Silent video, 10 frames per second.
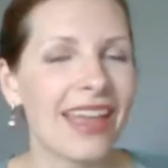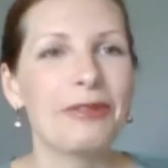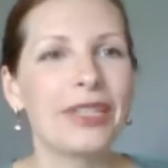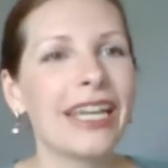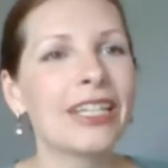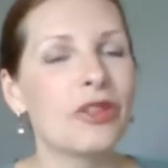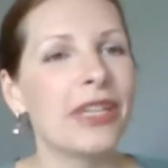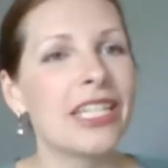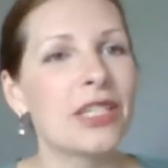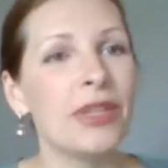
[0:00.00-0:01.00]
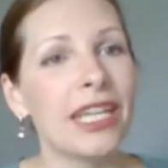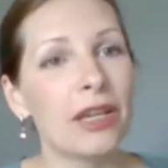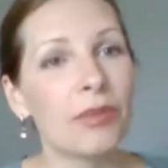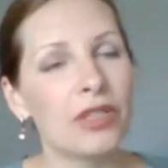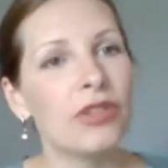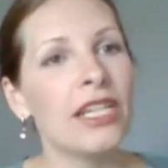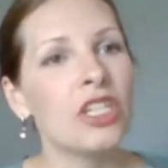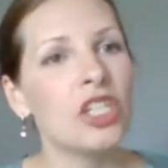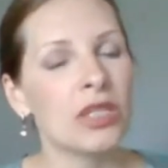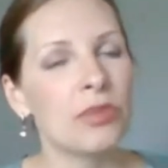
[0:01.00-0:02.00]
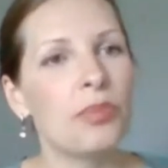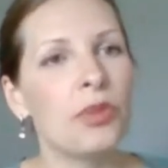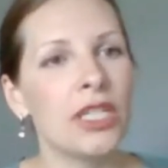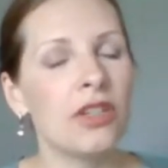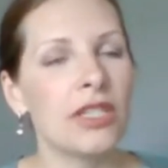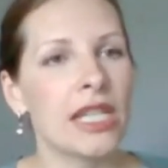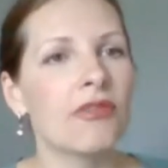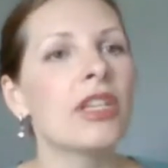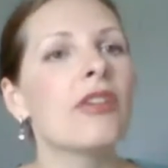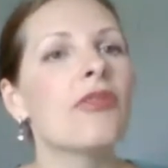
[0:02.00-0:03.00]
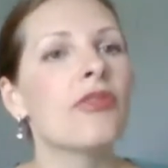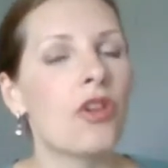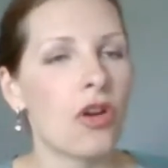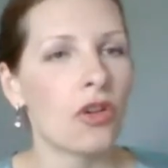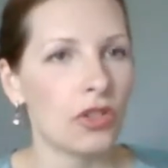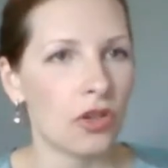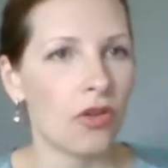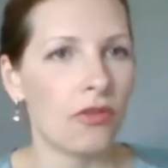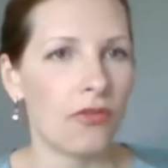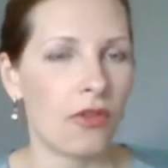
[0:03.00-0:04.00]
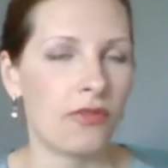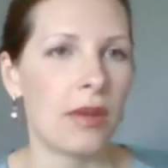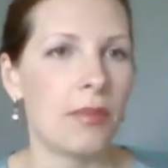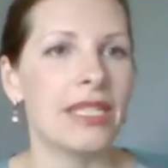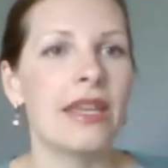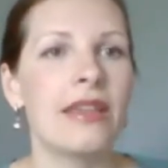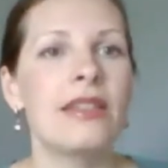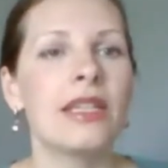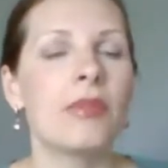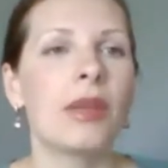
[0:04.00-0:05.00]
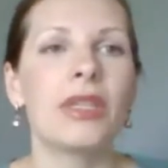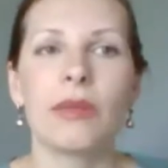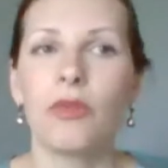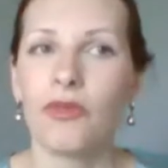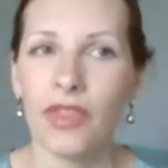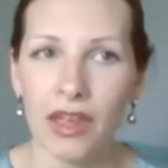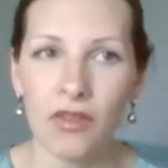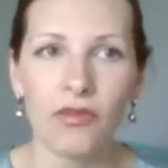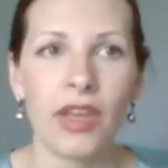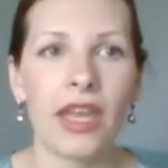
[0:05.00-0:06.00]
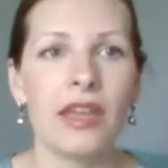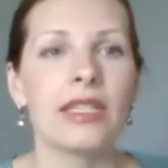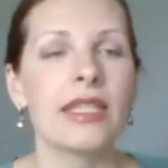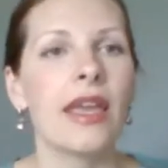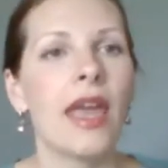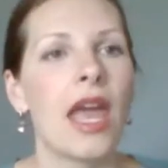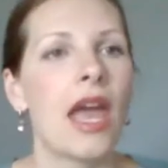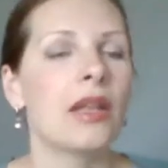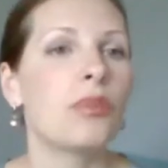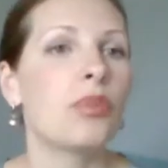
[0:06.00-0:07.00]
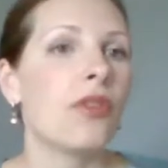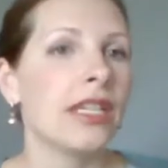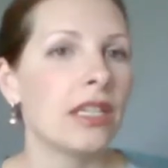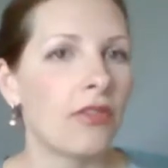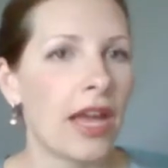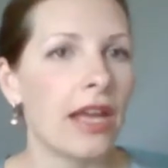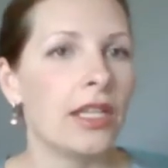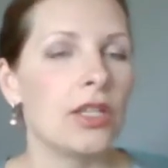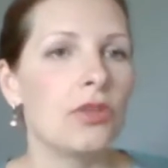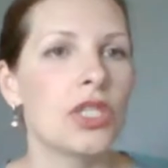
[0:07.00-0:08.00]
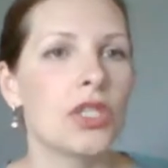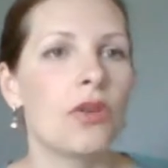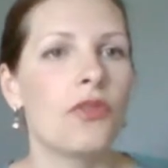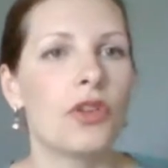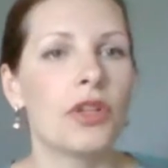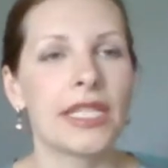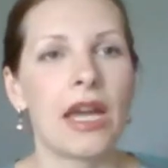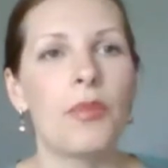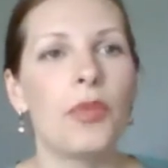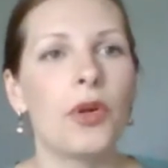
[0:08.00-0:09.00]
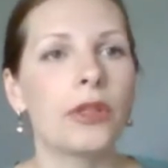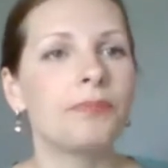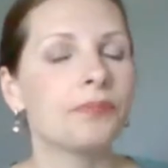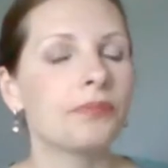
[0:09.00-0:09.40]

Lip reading: would like to be a speaker, but really just putting yourself in front of them, attending maybe some of their events and providing value. So, for example,